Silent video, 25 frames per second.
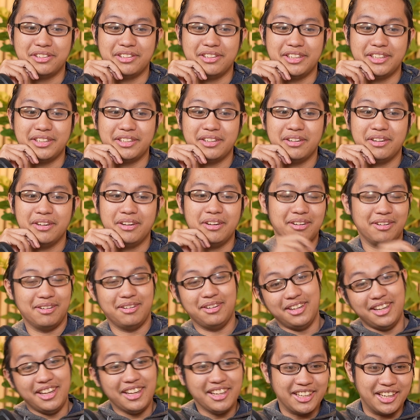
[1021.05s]
like,
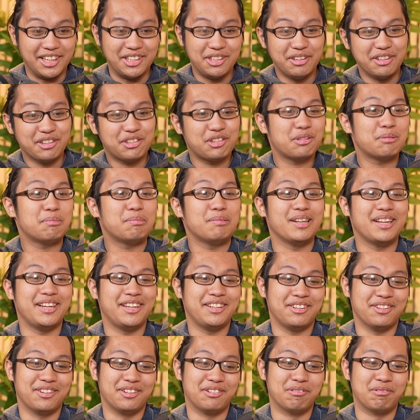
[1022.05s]
"Can you
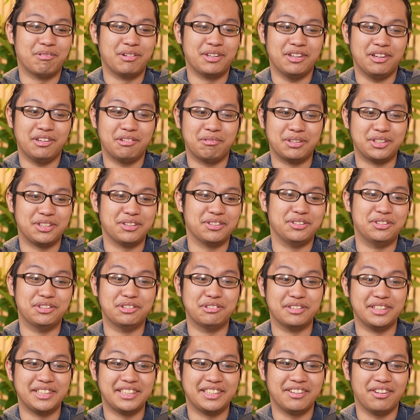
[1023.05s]
explain on what you're
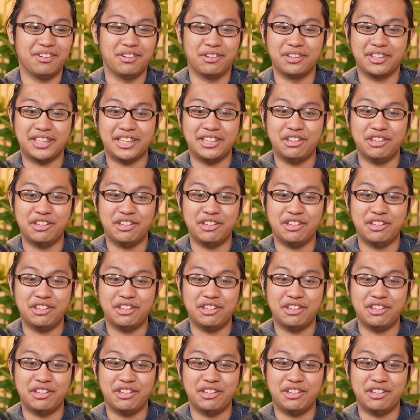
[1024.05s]
doing, or can you